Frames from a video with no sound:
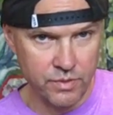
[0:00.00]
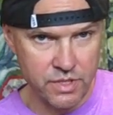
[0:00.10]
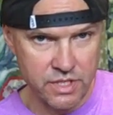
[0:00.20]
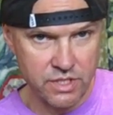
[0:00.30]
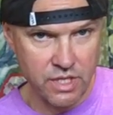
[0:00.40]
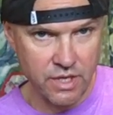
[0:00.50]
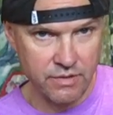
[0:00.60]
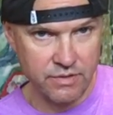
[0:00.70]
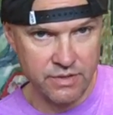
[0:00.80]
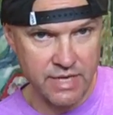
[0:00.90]
Just the
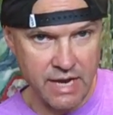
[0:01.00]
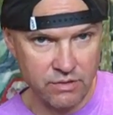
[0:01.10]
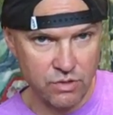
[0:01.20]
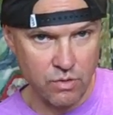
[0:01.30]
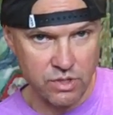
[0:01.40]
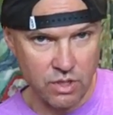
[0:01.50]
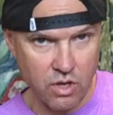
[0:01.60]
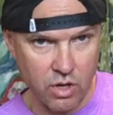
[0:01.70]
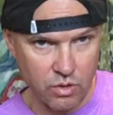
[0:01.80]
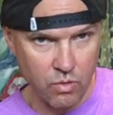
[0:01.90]
downstrokes are
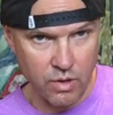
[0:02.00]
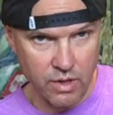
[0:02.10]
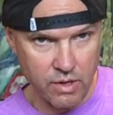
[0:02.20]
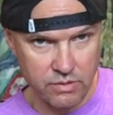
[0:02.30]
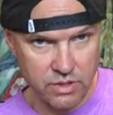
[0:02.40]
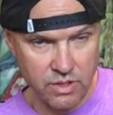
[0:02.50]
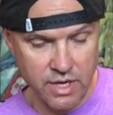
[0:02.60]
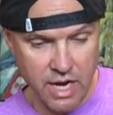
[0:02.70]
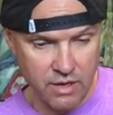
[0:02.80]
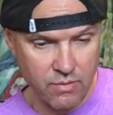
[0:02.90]
called quarter notes. So
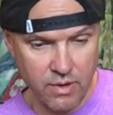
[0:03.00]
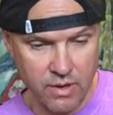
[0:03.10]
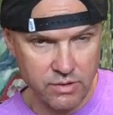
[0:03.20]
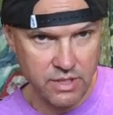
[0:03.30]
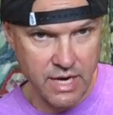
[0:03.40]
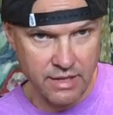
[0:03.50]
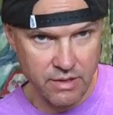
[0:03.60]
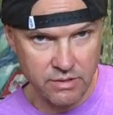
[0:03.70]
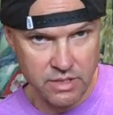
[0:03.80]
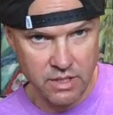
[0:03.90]
you got quarter notes and eighth
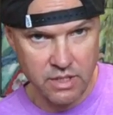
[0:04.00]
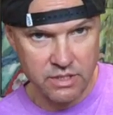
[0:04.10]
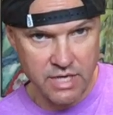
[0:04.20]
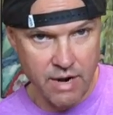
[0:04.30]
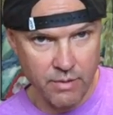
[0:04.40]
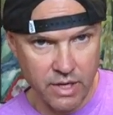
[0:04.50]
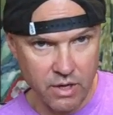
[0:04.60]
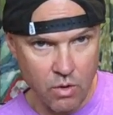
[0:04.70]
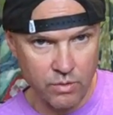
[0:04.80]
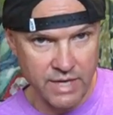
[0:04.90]
notes. So now we're going
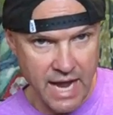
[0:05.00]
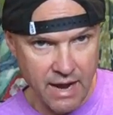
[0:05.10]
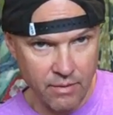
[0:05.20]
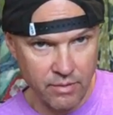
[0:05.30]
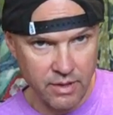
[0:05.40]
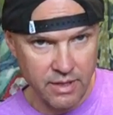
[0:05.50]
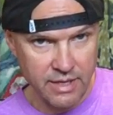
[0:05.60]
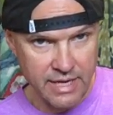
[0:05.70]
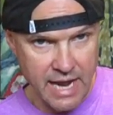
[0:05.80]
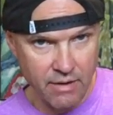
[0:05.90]
to go down,
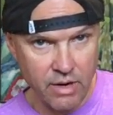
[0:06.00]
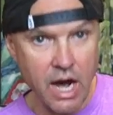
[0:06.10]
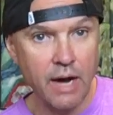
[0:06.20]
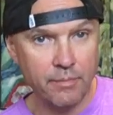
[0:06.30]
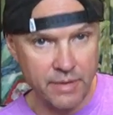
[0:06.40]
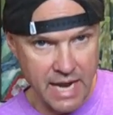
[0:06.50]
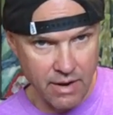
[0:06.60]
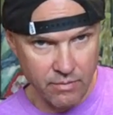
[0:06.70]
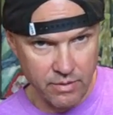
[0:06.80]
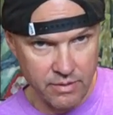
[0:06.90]
down, up,
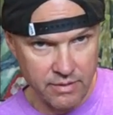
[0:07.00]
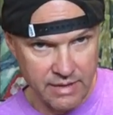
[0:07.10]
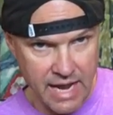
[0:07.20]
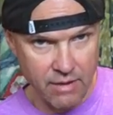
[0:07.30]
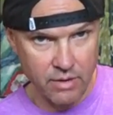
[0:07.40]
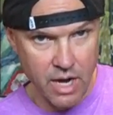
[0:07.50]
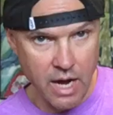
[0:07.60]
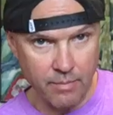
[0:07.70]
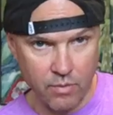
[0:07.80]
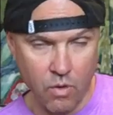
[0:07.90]
down, down,
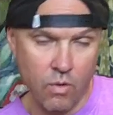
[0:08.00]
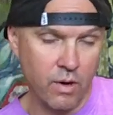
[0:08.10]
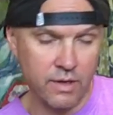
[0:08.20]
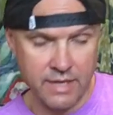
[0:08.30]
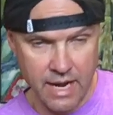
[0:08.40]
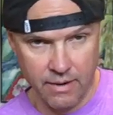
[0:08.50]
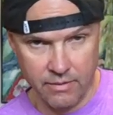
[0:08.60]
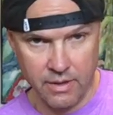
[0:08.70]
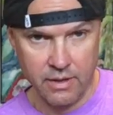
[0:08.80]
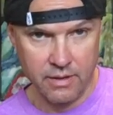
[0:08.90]
up, or
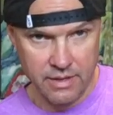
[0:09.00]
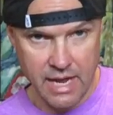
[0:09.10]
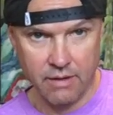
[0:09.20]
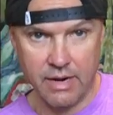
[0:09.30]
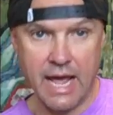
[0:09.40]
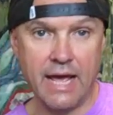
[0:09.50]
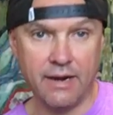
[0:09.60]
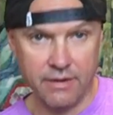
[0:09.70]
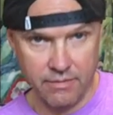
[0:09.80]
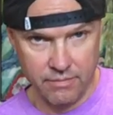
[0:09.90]
down, down,
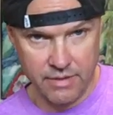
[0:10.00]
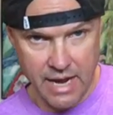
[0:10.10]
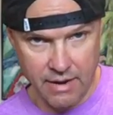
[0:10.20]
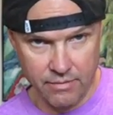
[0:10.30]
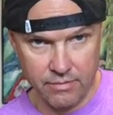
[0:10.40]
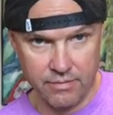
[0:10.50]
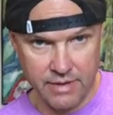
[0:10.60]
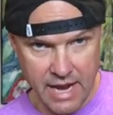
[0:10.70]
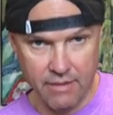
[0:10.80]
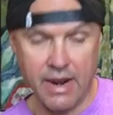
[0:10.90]
and, down,
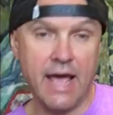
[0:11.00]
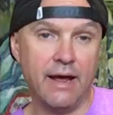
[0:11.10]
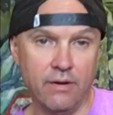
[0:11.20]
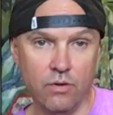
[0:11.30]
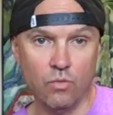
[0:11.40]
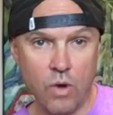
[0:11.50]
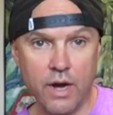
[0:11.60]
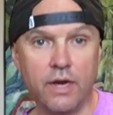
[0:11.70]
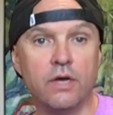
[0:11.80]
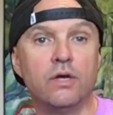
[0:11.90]
down, and, or
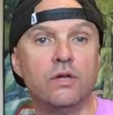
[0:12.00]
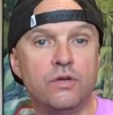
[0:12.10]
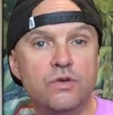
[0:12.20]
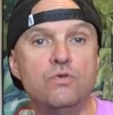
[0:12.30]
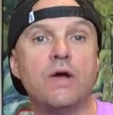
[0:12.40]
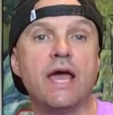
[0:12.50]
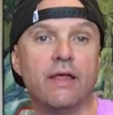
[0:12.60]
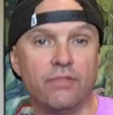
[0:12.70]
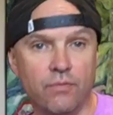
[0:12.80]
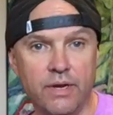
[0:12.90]
1, 2,
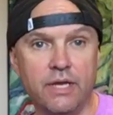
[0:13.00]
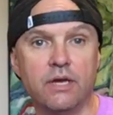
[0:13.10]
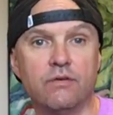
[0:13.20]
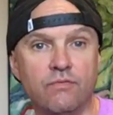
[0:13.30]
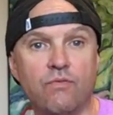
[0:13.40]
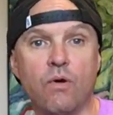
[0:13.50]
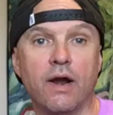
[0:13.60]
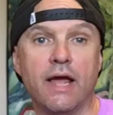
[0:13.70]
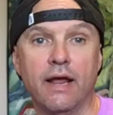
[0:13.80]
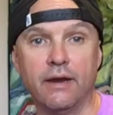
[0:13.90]
and 3,
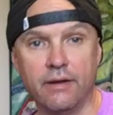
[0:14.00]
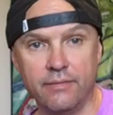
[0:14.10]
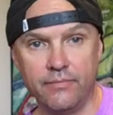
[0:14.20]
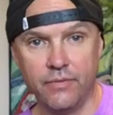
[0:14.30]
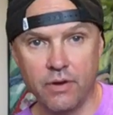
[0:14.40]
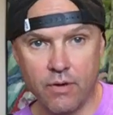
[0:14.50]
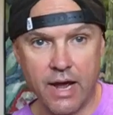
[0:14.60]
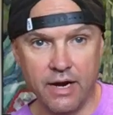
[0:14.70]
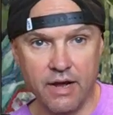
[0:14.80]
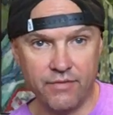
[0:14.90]
4, and. All
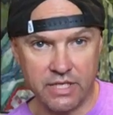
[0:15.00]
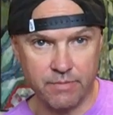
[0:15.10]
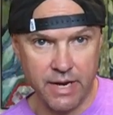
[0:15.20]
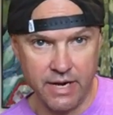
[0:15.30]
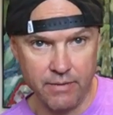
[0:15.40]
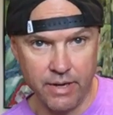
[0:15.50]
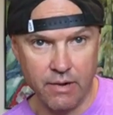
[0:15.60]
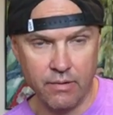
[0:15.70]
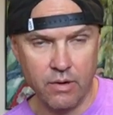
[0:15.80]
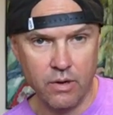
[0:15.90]
right, enough explaining. Here we go.